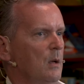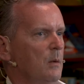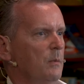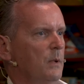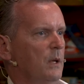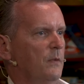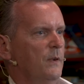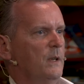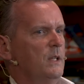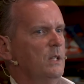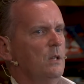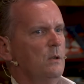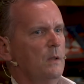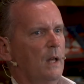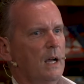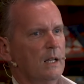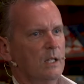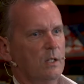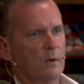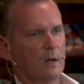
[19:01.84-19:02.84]
But if we do
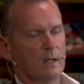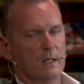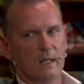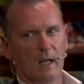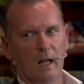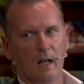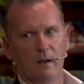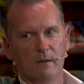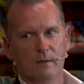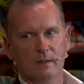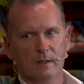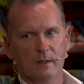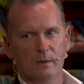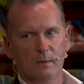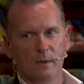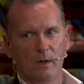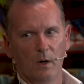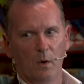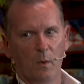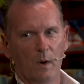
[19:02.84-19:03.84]
that to ourselves,
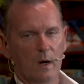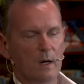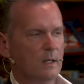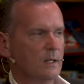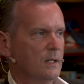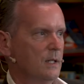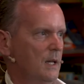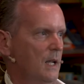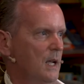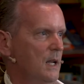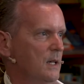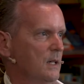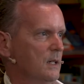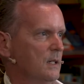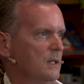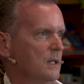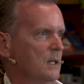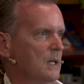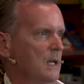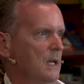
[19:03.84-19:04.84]
you know, where does it
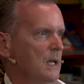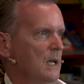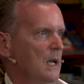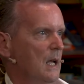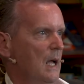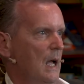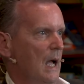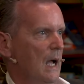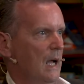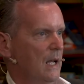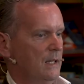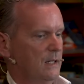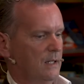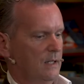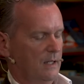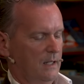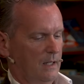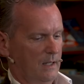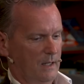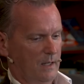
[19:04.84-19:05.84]
end? And
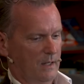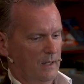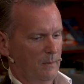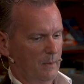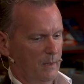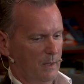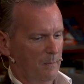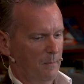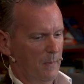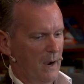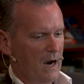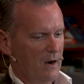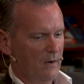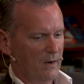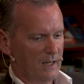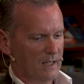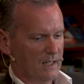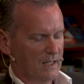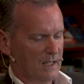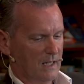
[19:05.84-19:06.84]
the, the
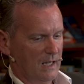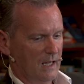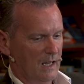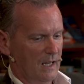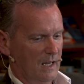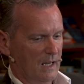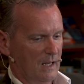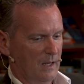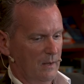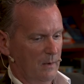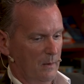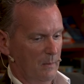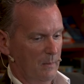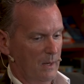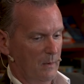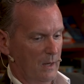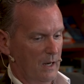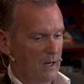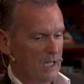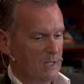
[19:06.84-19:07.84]
barracks, I
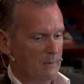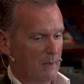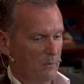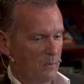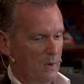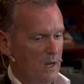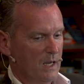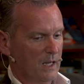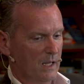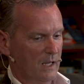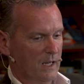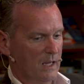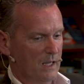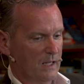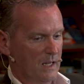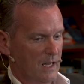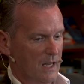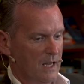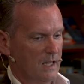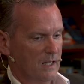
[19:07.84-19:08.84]
mean, Elizabeth Regan
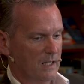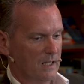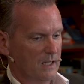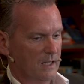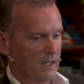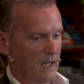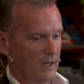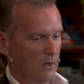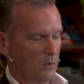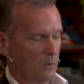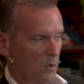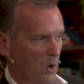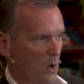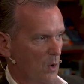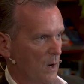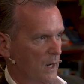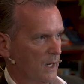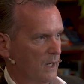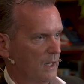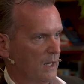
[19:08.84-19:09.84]
is, is an
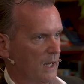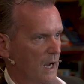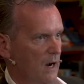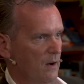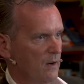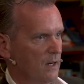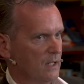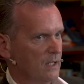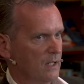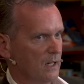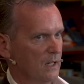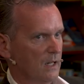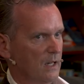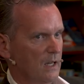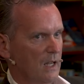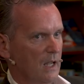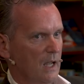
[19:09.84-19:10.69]
heroic character.